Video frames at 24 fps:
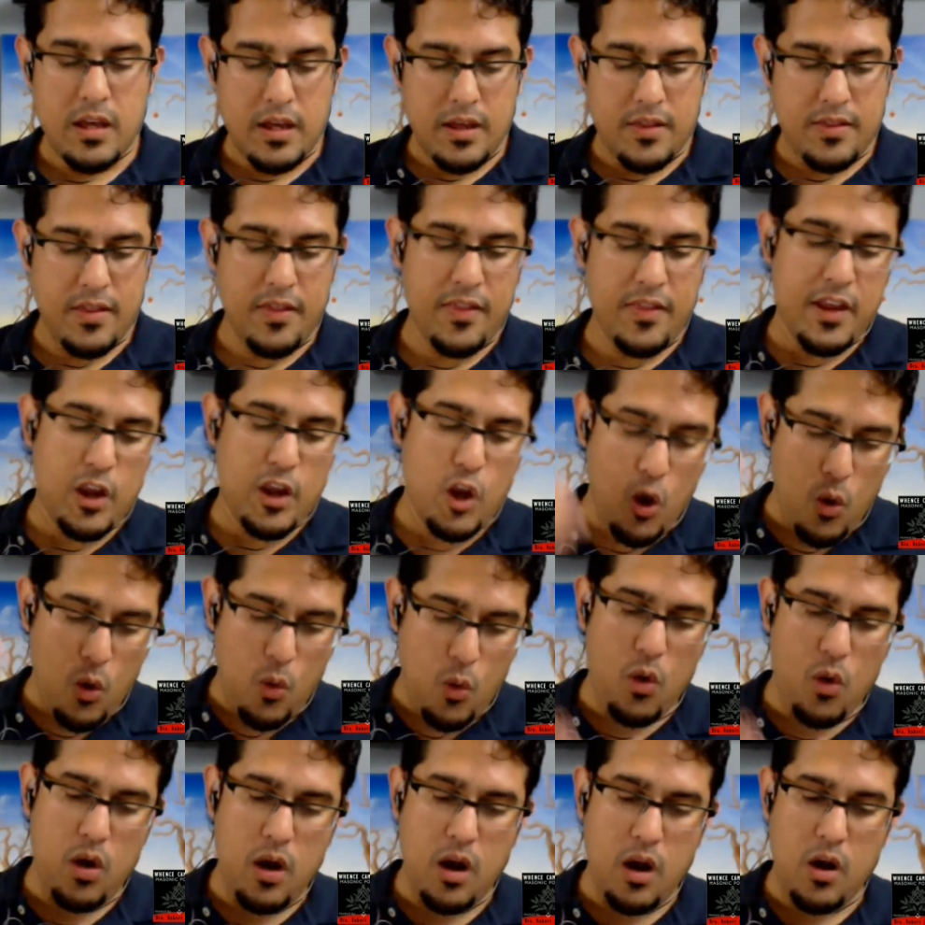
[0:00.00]
Then they
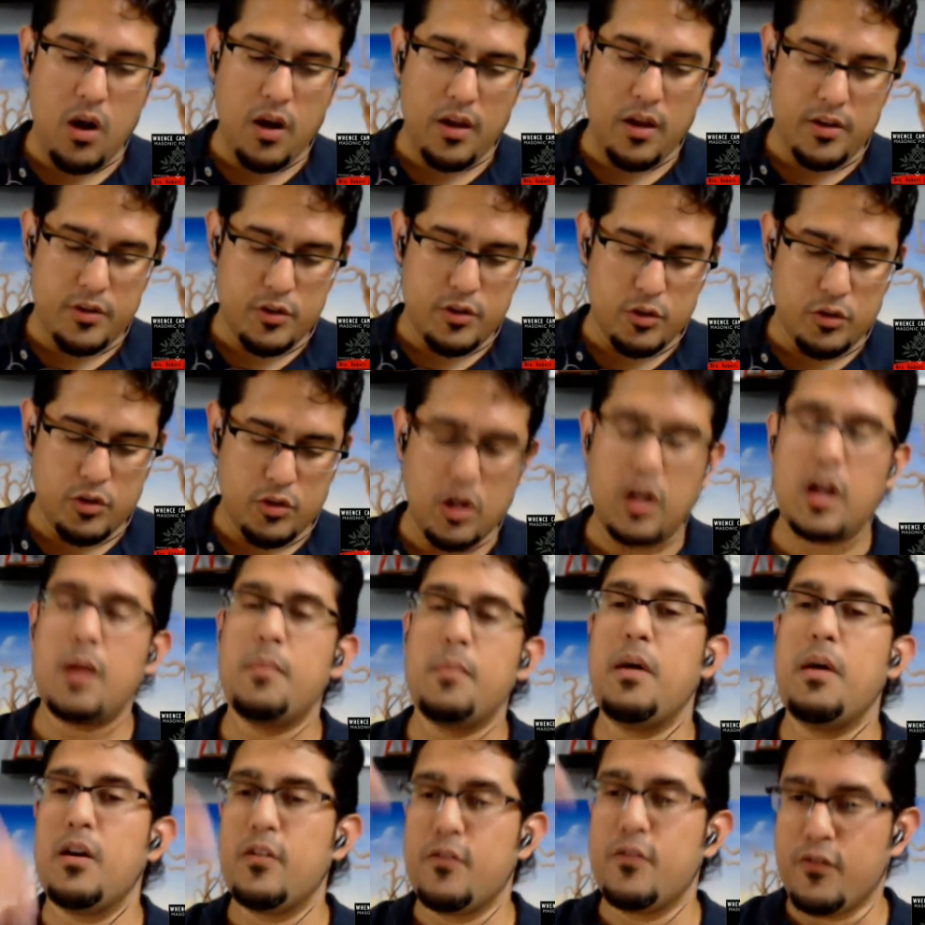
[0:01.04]
go on to talk
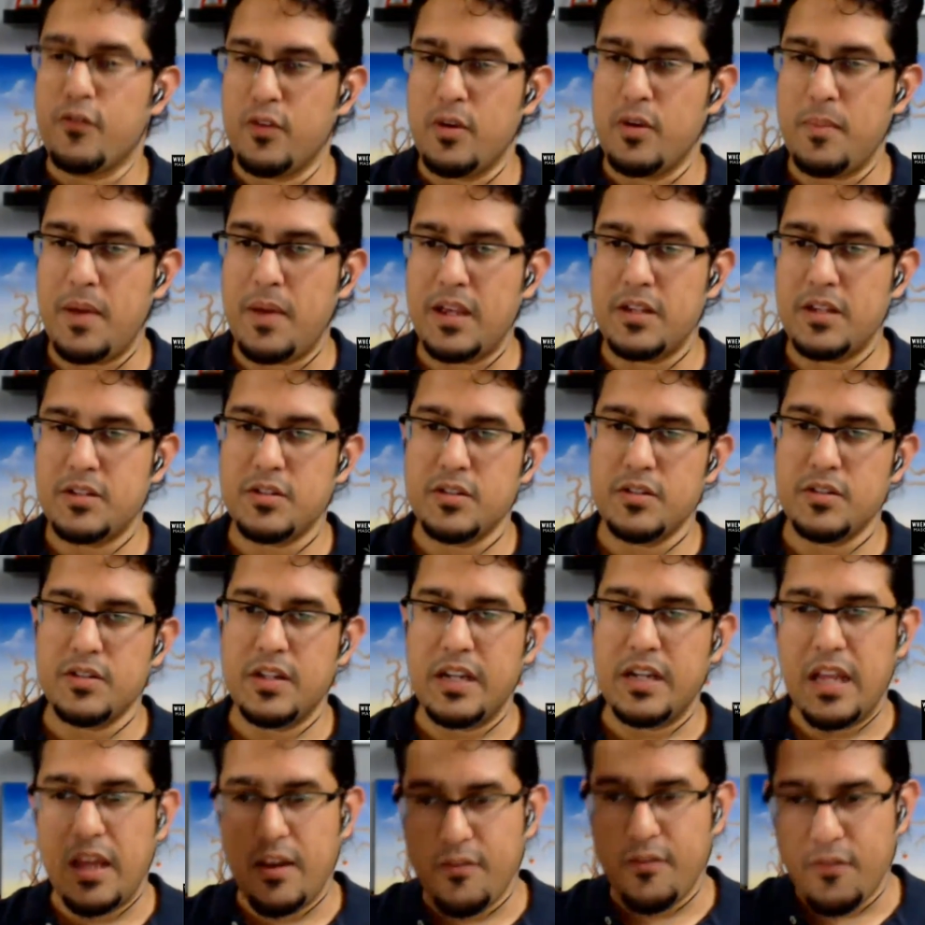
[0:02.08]
about Freemasons
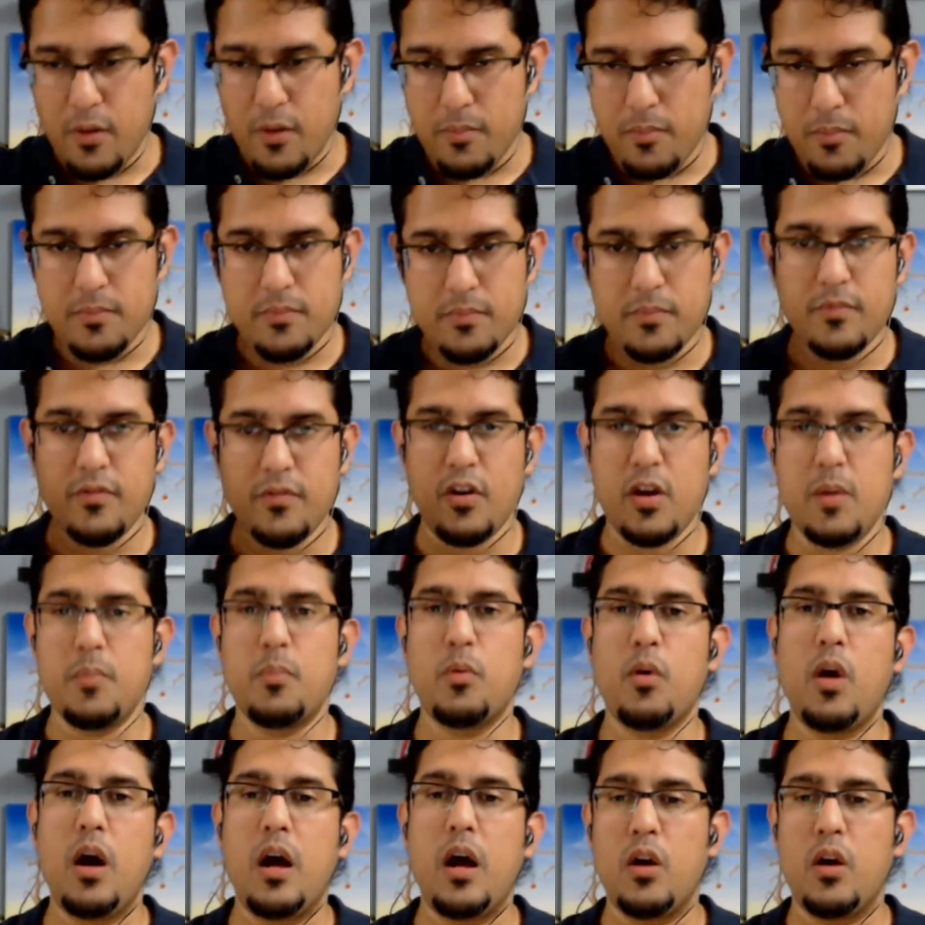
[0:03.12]
and give a very
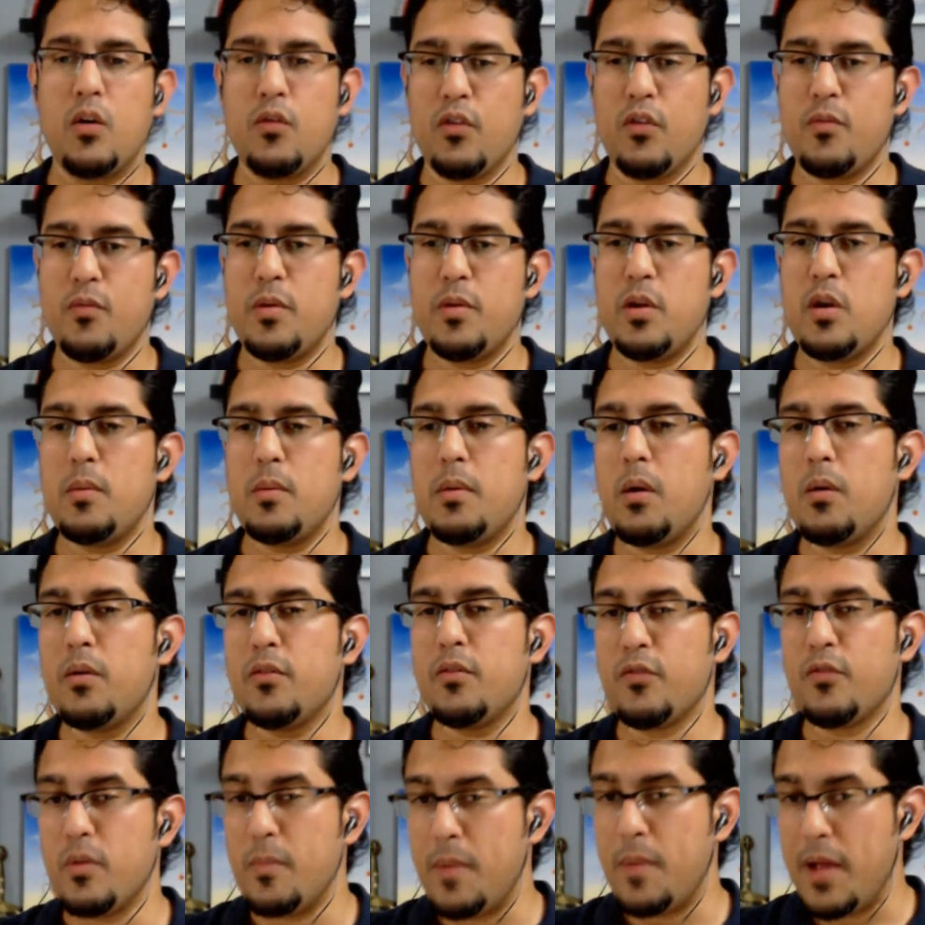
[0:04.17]
broad overview about what
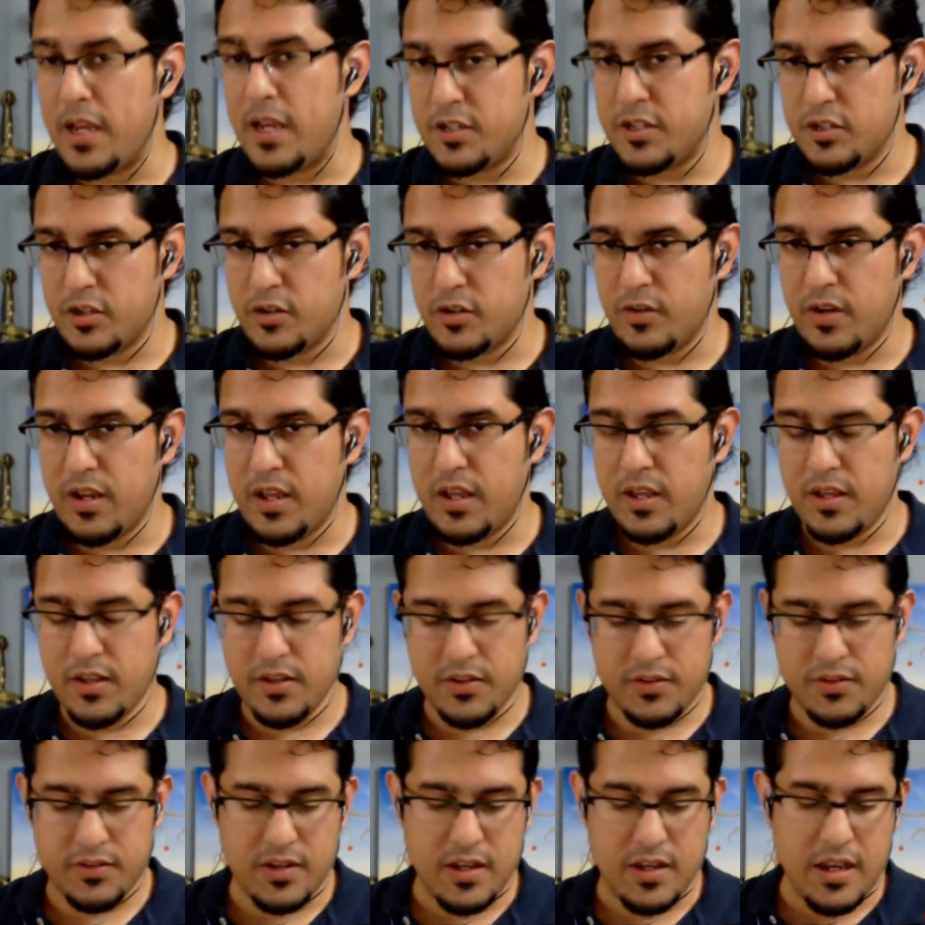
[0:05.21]
Freemasonry
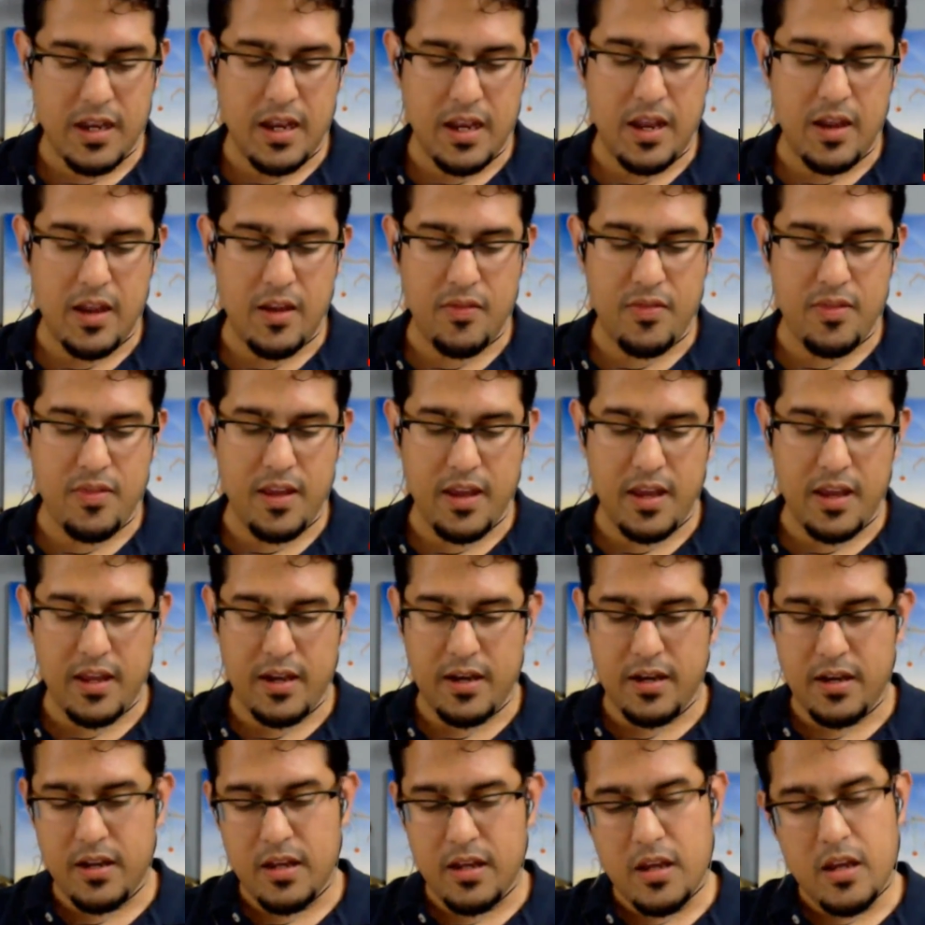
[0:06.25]
is. And
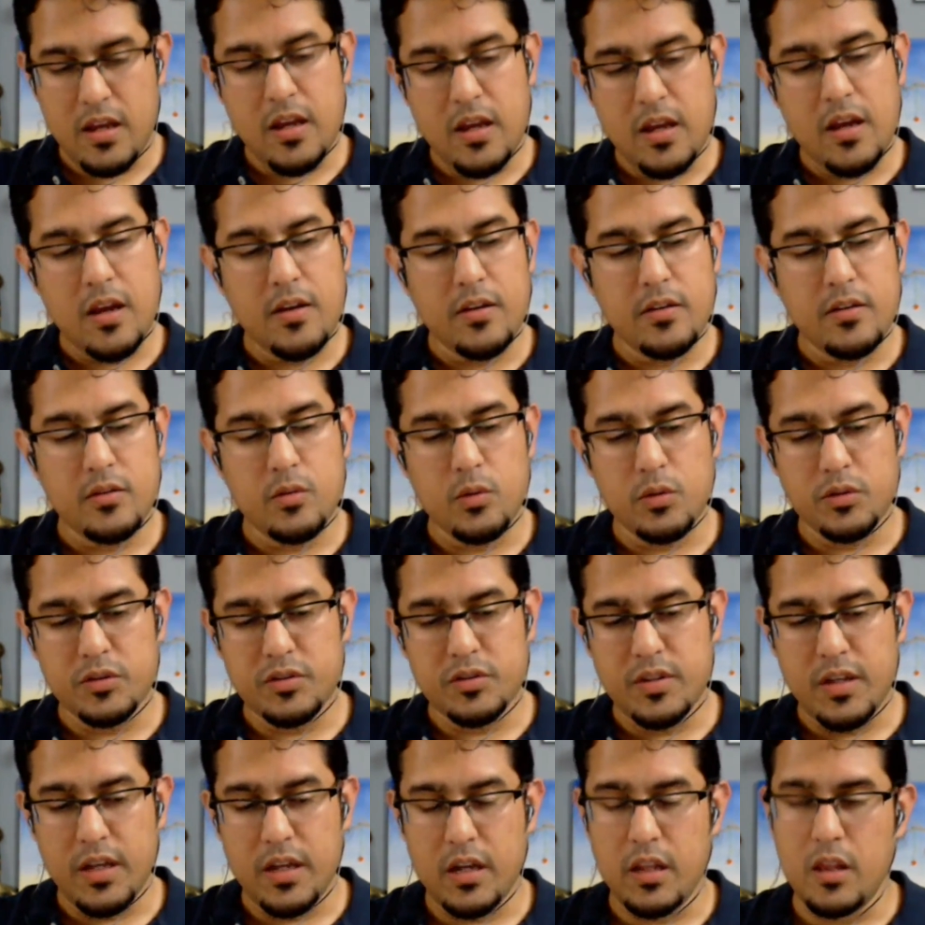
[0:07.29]
then towards
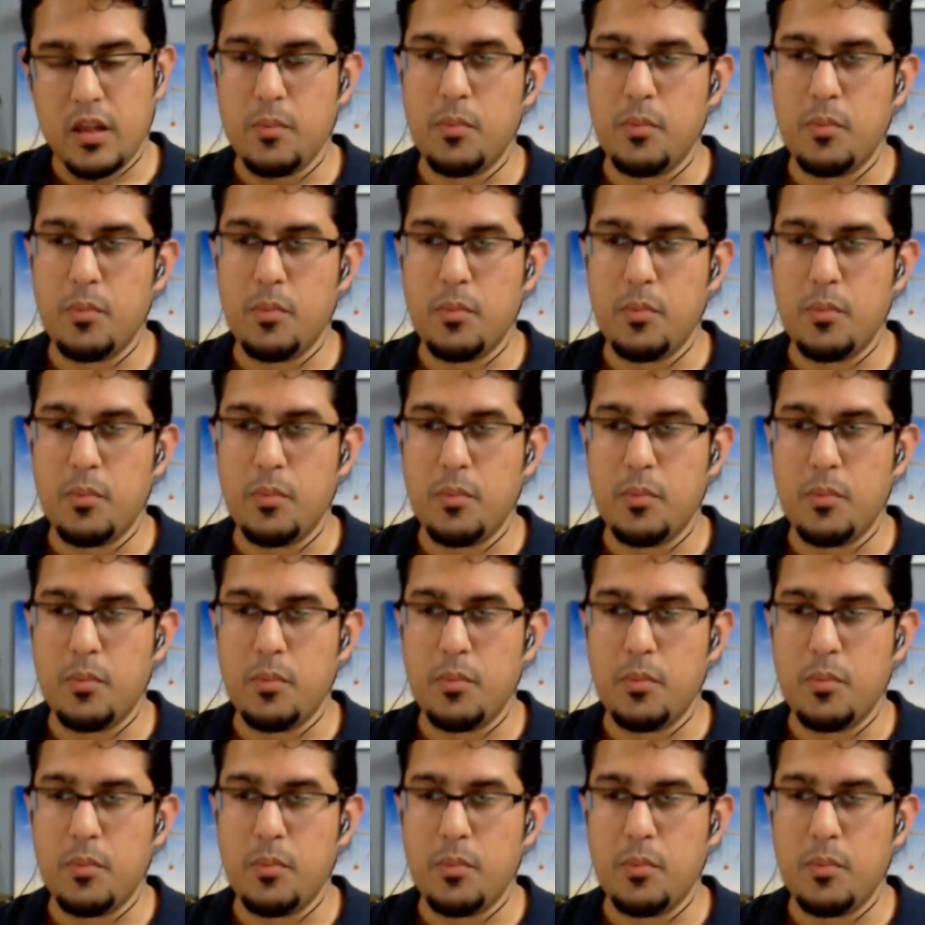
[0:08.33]
the end of the